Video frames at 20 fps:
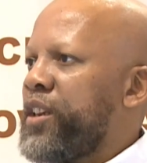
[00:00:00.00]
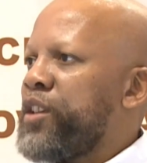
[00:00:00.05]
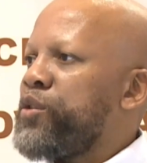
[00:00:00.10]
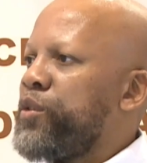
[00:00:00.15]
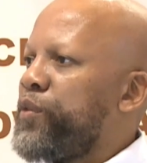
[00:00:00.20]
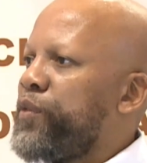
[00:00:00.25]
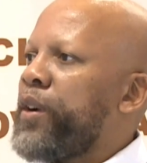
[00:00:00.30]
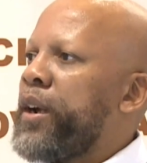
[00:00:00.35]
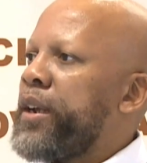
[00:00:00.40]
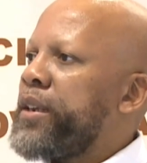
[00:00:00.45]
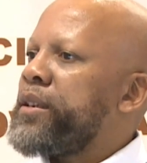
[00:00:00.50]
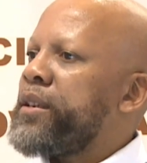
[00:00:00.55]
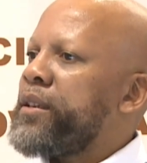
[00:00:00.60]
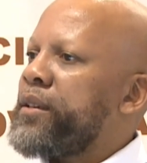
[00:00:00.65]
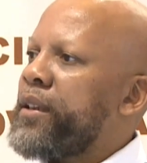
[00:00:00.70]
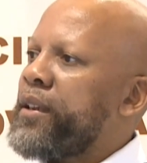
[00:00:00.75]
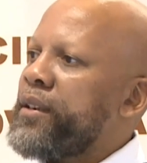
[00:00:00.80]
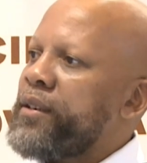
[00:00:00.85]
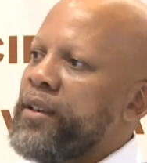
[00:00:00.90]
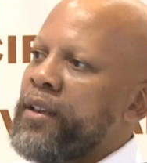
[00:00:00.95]
are you finding
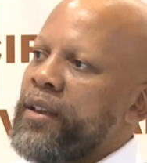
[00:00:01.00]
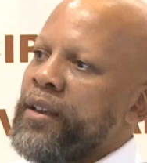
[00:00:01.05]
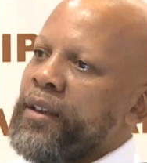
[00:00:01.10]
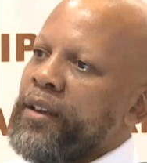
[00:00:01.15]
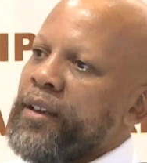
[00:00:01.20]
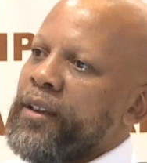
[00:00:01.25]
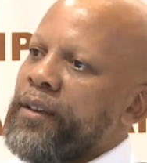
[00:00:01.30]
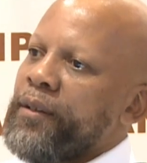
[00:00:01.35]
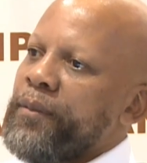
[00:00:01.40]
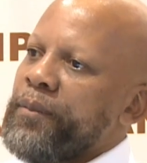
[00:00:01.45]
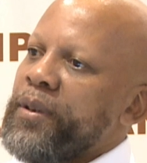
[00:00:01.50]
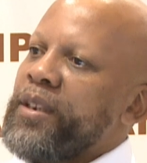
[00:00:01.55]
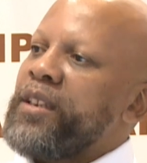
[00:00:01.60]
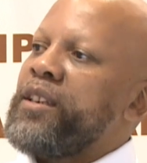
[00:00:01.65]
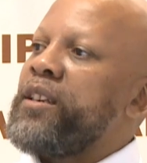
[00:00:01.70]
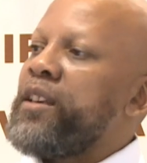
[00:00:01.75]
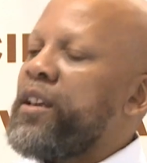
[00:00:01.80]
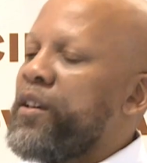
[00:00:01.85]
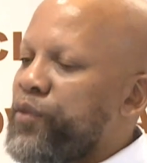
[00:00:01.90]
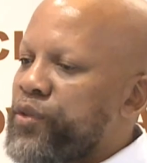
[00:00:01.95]
that
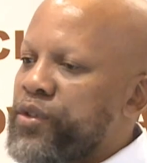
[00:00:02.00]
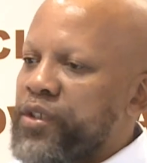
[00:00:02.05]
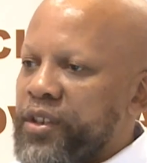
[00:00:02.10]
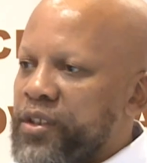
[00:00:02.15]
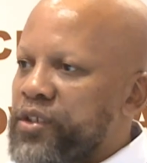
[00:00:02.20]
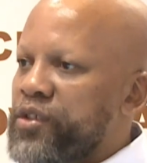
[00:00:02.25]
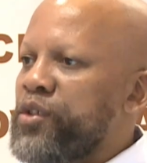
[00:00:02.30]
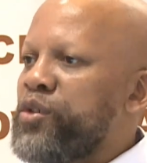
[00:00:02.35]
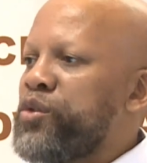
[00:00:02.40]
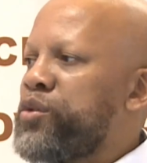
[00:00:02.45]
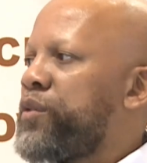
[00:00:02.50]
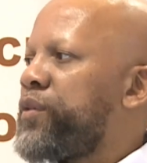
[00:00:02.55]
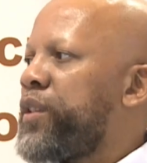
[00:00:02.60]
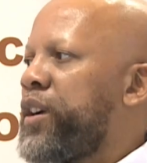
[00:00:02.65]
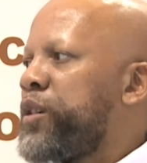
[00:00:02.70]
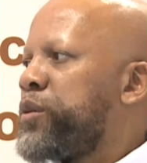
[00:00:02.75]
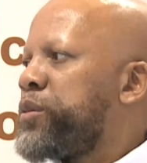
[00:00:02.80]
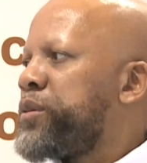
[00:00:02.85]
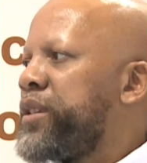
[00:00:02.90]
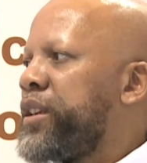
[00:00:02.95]
enough citizens of
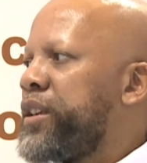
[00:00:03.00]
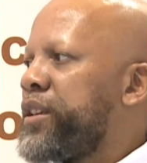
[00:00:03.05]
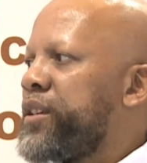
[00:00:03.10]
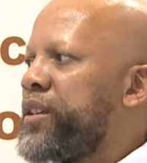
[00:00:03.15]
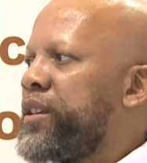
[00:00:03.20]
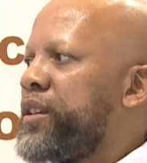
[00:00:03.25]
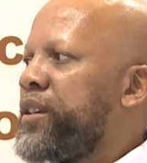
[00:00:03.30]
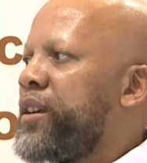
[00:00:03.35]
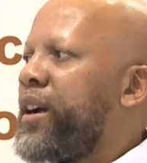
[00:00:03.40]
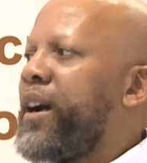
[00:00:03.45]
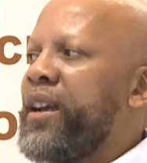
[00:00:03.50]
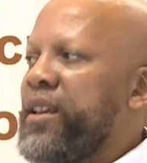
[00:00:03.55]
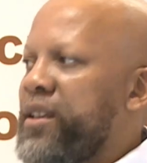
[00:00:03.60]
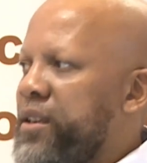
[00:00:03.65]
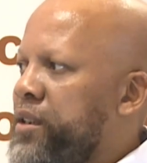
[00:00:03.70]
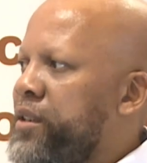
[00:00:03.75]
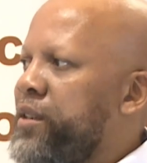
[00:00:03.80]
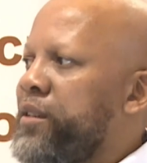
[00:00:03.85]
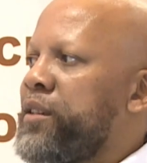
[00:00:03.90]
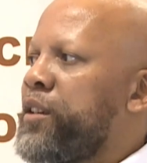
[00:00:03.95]
Gauteng are
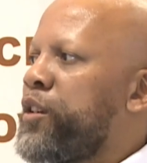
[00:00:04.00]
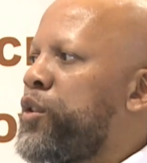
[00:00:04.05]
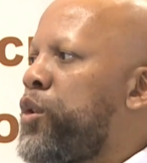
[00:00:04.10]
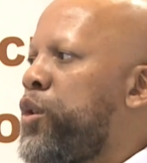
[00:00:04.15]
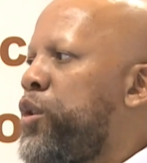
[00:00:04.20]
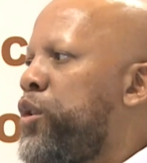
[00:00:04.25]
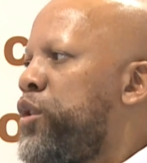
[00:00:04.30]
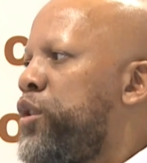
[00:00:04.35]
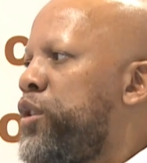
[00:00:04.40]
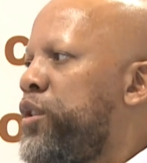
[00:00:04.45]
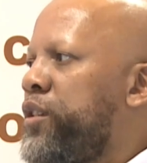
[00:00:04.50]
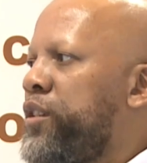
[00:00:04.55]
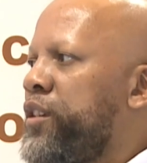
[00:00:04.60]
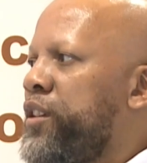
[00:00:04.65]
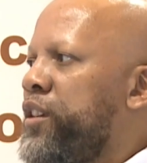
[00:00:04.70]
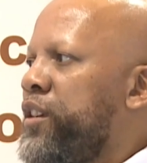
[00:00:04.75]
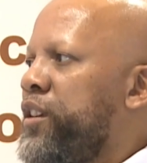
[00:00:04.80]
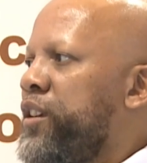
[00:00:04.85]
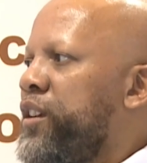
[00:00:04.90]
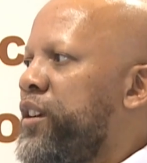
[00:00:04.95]
heeding the call
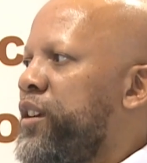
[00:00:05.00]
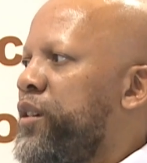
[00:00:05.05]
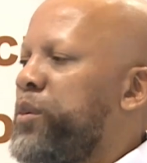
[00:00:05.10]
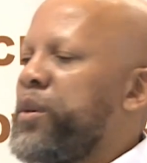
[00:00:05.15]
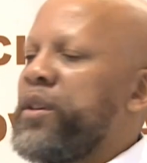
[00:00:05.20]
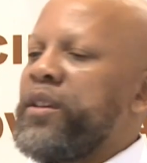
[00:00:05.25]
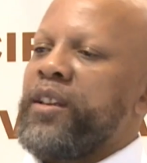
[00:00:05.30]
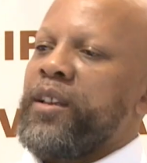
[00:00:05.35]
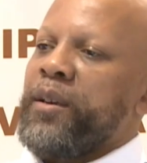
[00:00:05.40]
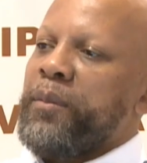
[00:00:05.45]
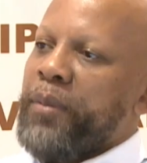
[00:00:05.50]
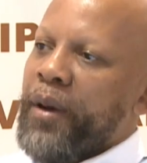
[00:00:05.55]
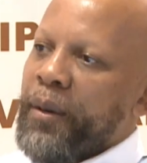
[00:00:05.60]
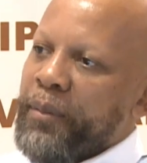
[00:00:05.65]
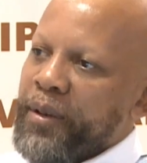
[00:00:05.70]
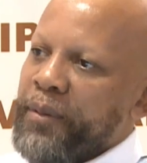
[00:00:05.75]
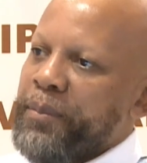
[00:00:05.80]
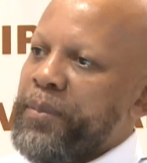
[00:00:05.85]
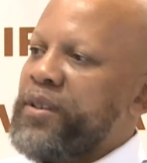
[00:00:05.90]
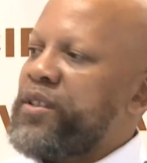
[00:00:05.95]
when there are
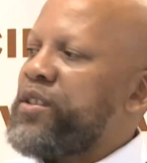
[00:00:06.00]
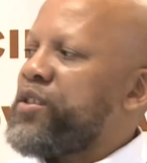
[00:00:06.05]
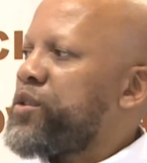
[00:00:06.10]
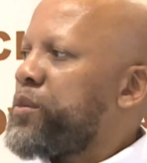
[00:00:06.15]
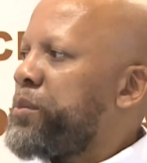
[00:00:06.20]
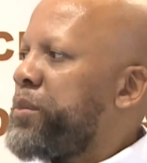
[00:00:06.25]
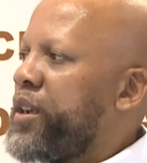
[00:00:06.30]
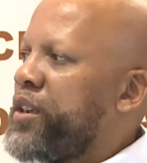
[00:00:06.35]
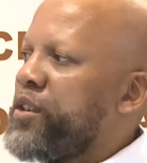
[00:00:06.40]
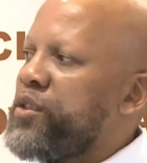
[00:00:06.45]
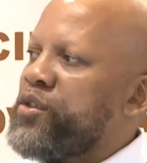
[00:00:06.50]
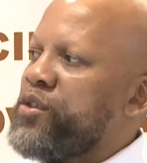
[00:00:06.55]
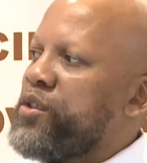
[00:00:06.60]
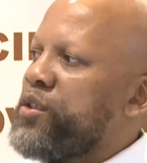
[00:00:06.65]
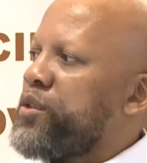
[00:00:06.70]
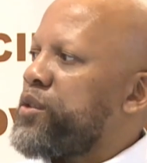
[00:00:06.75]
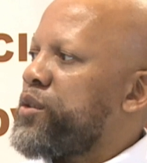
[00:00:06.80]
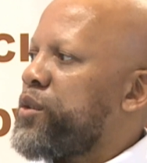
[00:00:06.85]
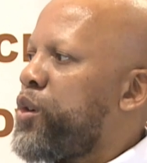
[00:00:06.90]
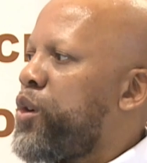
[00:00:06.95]
public
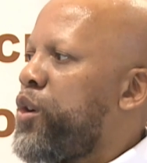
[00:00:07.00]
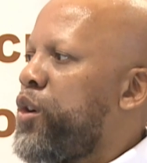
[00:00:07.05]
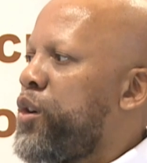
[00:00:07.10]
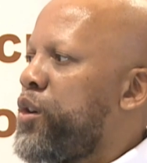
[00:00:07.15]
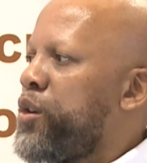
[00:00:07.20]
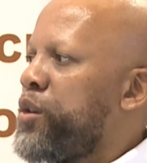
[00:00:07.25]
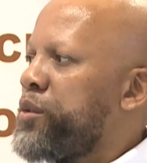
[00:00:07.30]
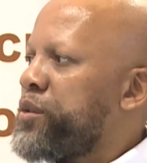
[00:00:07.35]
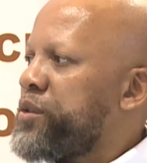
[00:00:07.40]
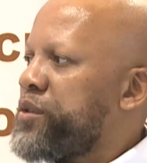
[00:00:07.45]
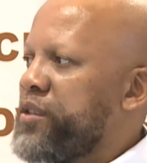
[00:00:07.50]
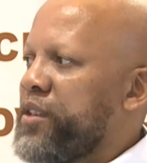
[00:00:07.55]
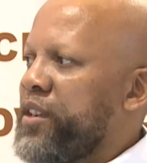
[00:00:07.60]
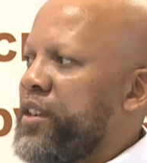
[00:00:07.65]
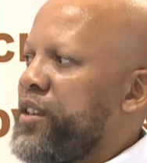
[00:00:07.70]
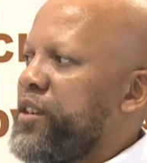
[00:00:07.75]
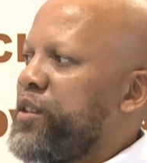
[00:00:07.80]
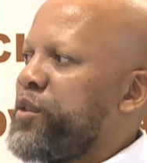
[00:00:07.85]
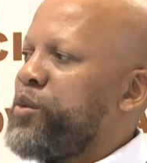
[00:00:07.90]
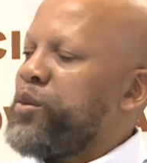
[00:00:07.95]
participation calls?
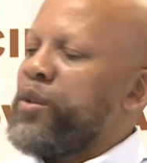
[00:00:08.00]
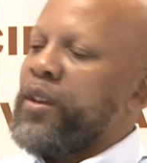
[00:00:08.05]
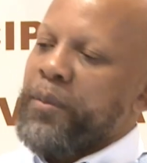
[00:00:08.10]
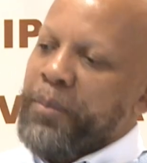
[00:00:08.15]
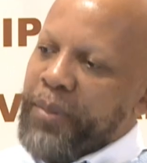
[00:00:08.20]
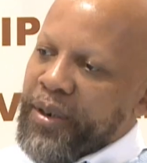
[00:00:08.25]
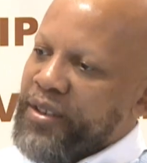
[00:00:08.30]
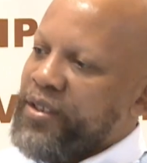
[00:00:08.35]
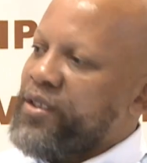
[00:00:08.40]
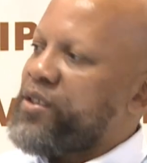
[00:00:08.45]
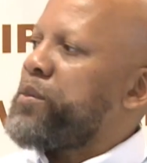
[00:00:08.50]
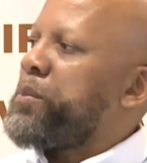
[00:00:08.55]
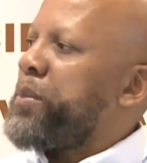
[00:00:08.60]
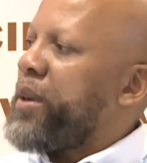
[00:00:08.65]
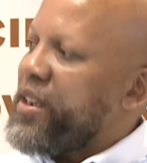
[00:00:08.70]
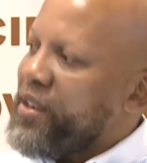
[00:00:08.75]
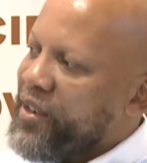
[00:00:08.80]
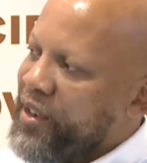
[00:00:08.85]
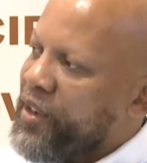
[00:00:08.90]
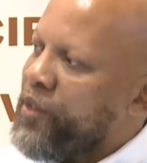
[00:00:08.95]
Do they
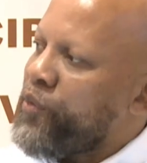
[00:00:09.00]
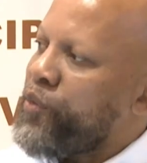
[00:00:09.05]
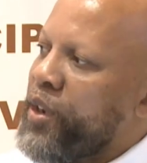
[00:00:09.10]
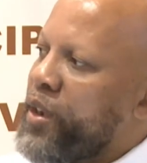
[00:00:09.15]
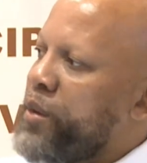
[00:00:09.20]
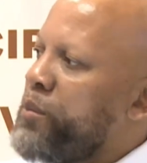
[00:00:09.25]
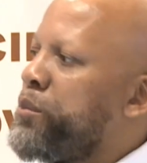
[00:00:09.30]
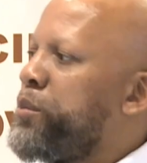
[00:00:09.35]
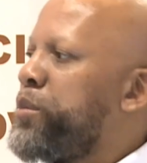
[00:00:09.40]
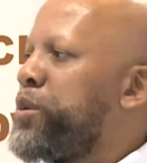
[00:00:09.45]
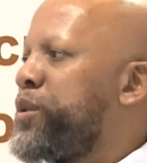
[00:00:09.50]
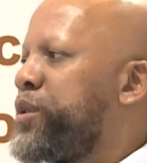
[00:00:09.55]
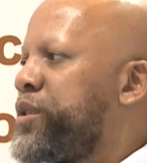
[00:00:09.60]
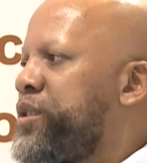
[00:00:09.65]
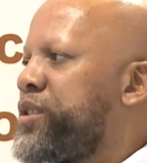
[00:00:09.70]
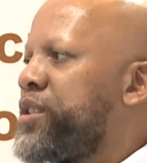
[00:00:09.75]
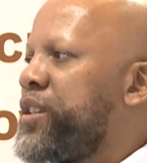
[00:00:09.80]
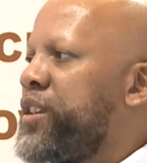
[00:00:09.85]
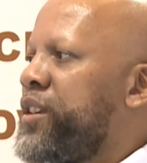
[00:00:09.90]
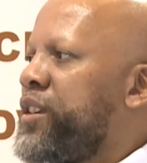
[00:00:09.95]
participate, give
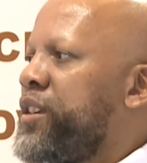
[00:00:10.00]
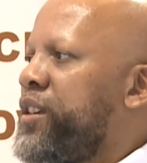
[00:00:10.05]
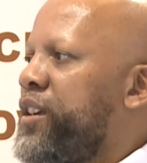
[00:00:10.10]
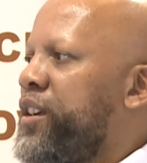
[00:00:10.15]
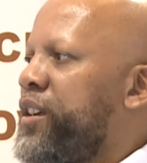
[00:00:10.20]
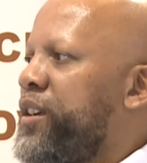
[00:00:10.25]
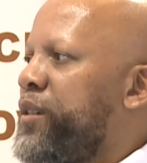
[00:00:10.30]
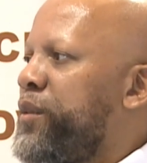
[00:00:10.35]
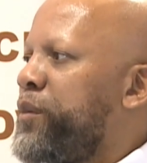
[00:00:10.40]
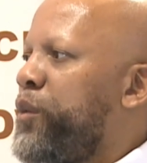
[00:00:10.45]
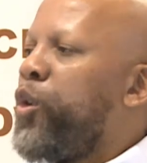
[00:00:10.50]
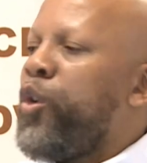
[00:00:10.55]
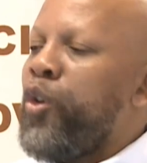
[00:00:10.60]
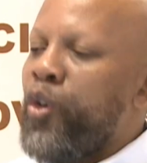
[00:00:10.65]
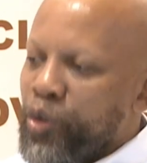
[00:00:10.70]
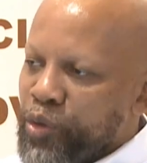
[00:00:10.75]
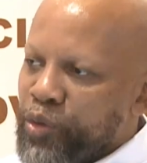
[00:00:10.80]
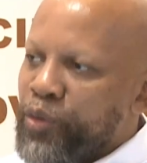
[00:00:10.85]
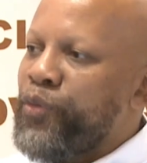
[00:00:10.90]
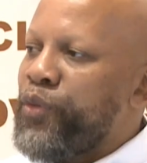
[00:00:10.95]
input,
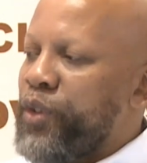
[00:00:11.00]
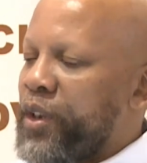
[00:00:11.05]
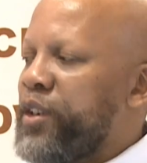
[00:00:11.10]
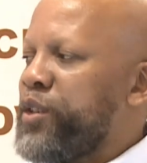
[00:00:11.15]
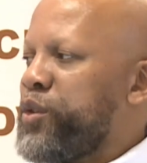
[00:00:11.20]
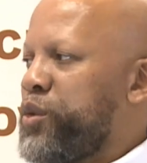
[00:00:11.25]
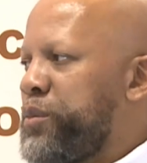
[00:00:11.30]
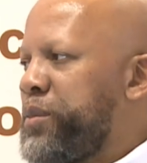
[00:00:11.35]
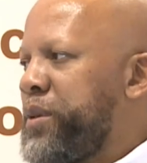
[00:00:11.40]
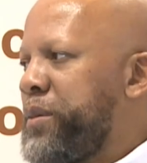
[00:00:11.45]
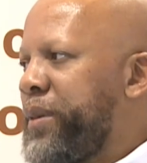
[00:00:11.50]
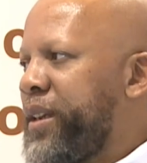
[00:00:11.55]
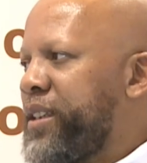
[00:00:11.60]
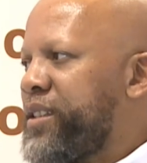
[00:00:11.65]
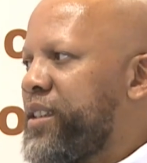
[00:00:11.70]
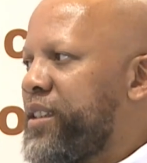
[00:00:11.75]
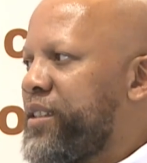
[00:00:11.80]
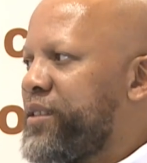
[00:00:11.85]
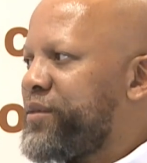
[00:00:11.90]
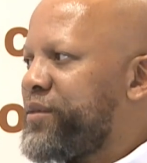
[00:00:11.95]
or you feel it could be better?